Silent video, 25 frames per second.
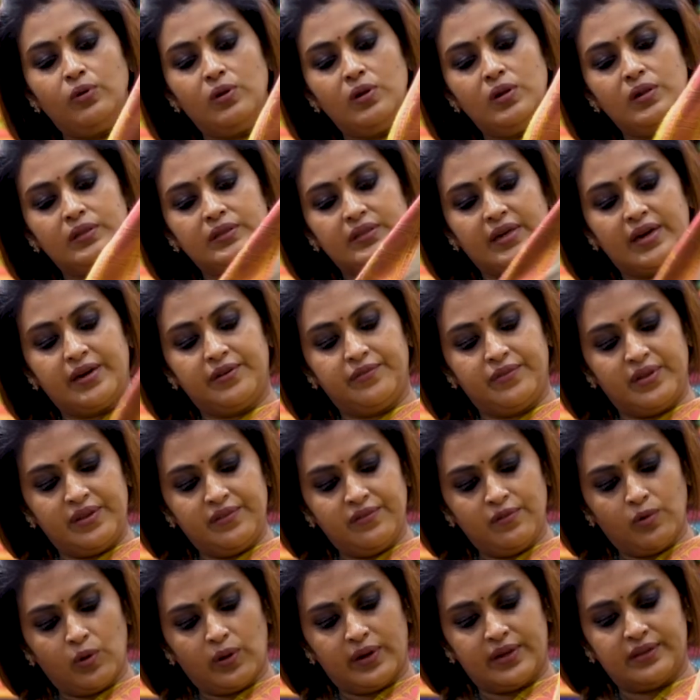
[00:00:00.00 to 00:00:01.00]
full thread
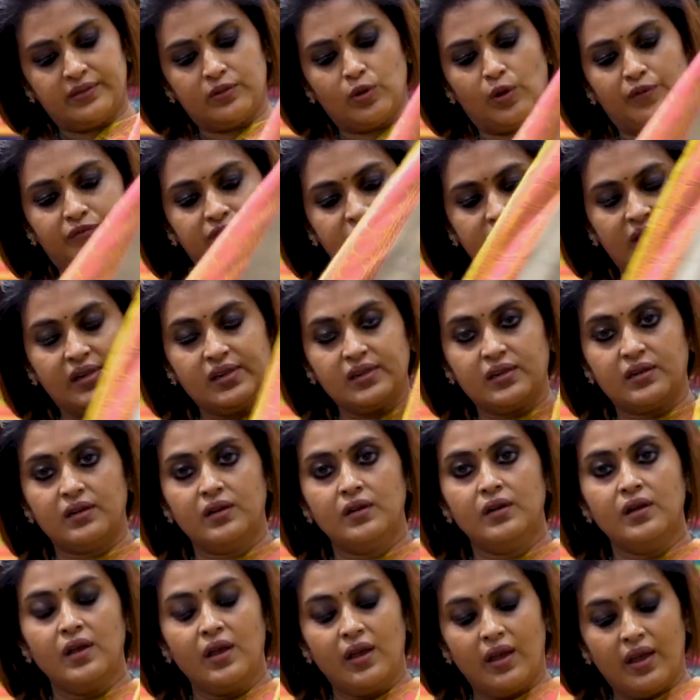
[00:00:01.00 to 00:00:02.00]
weave on a soft silk
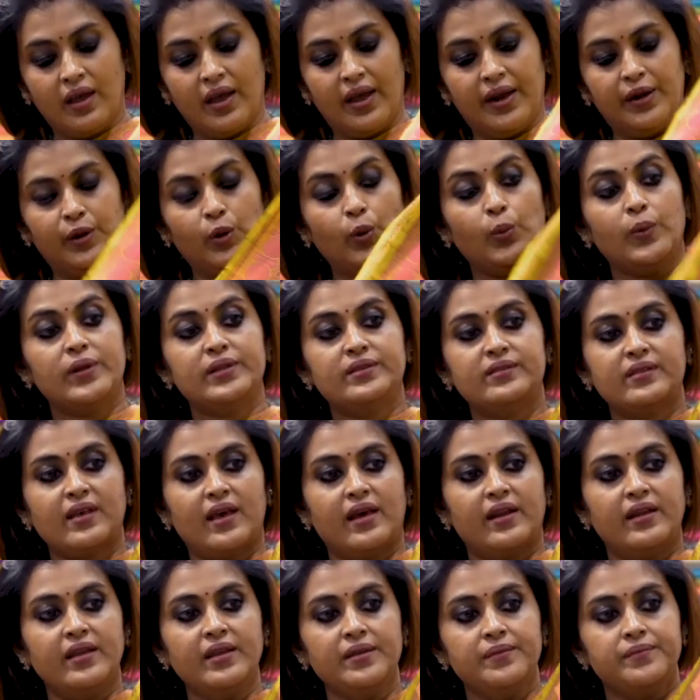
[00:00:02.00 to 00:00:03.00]
hand woven
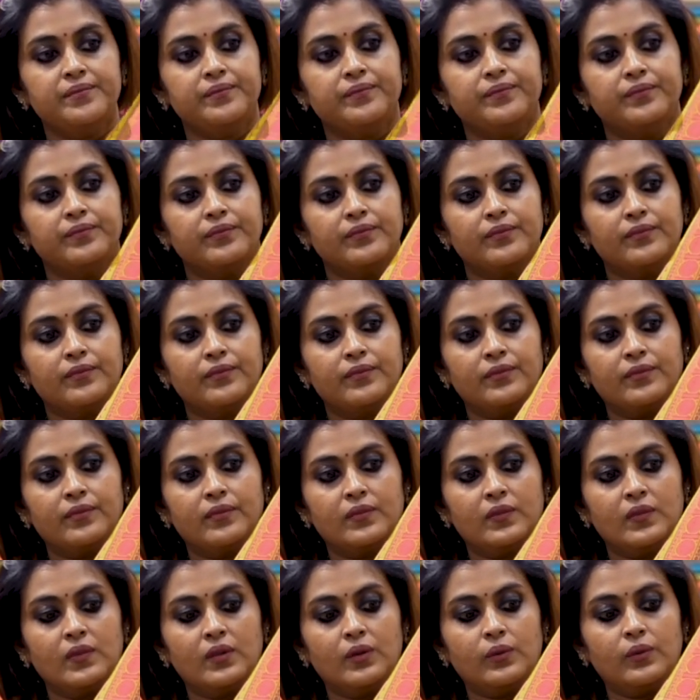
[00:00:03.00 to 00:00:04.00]
saree.
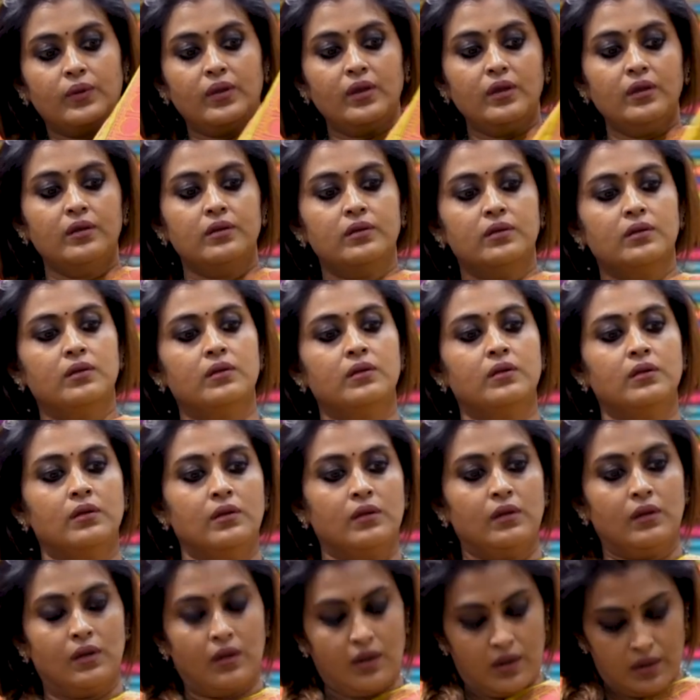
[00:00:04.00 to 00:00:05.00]
Okay.
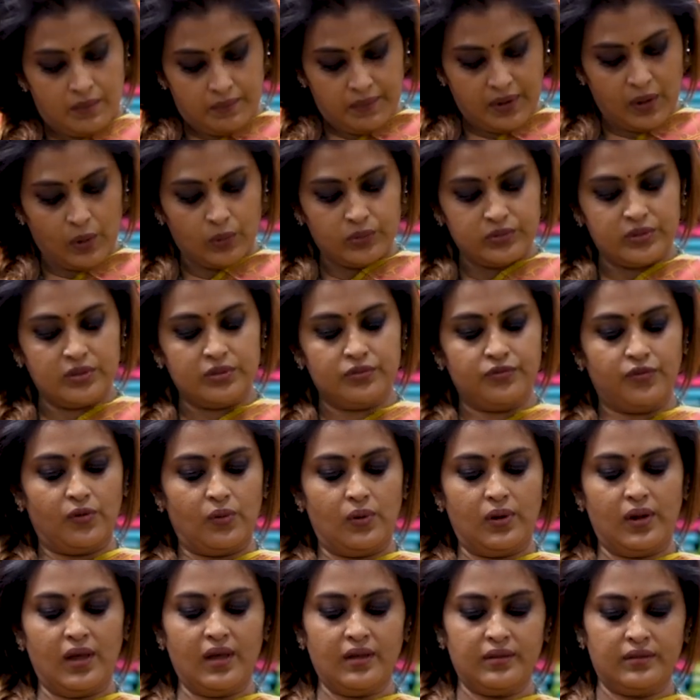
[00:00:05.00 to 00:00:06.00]
And blouse is
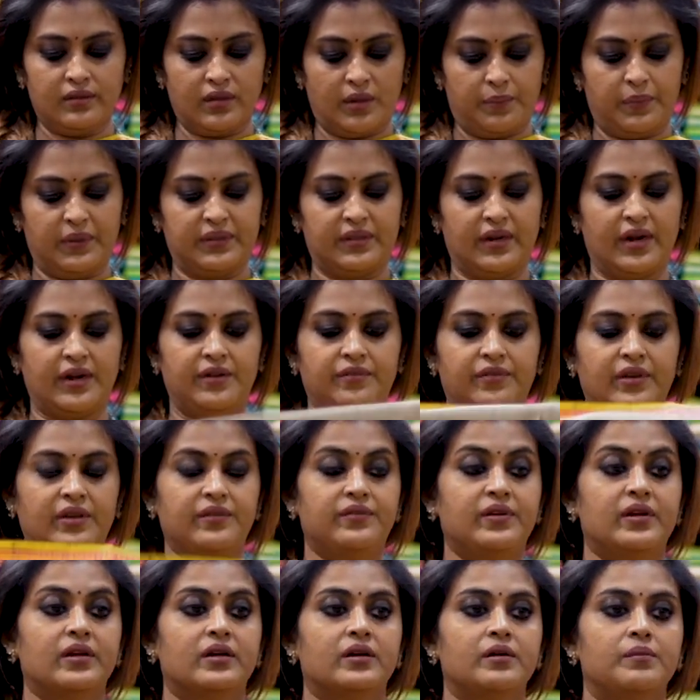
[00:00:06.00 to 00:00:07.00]
full la trippy thread
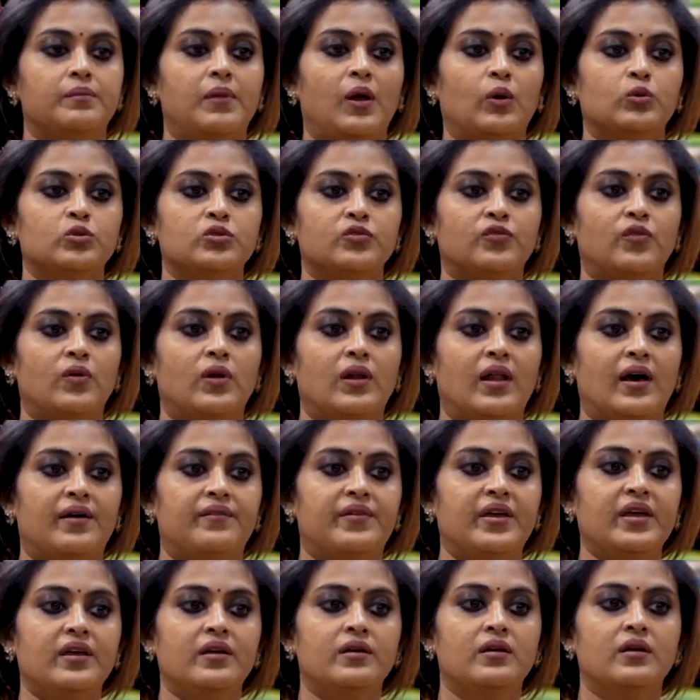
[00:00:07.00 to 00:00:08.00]
weave irukku. Blouse full la
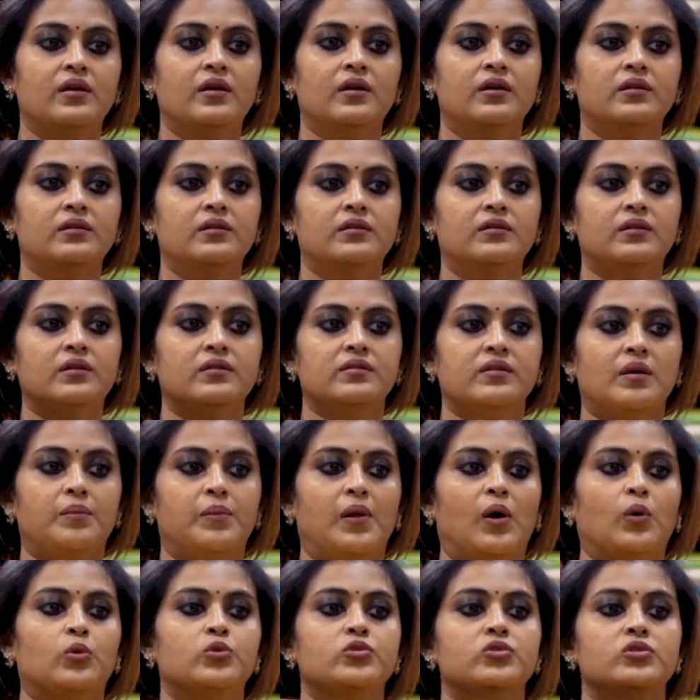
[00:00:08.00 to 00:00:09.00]
way. This is the
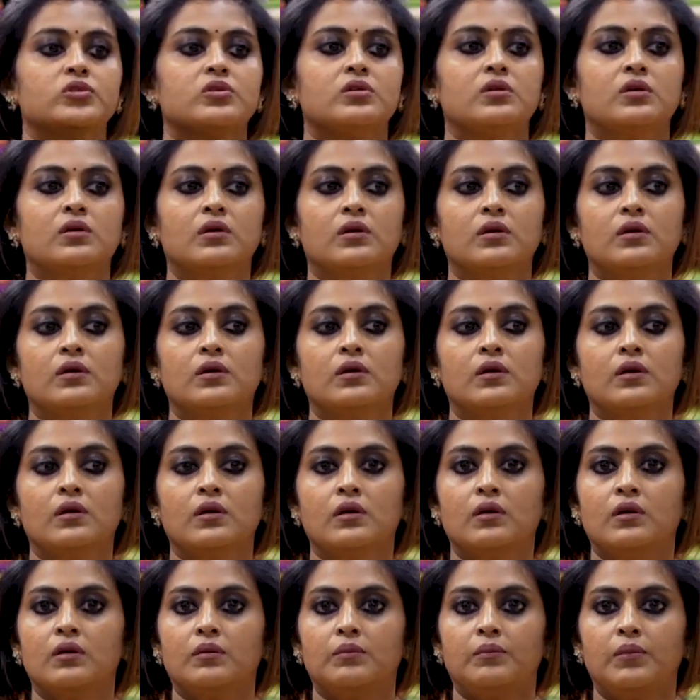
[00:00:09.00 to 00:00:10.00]
blouse.
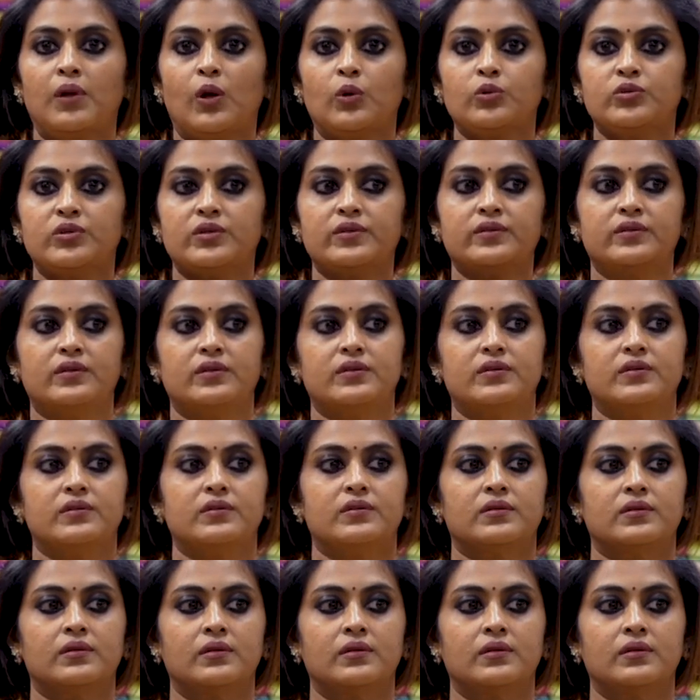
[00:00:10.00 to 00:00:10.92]
Blouse is this.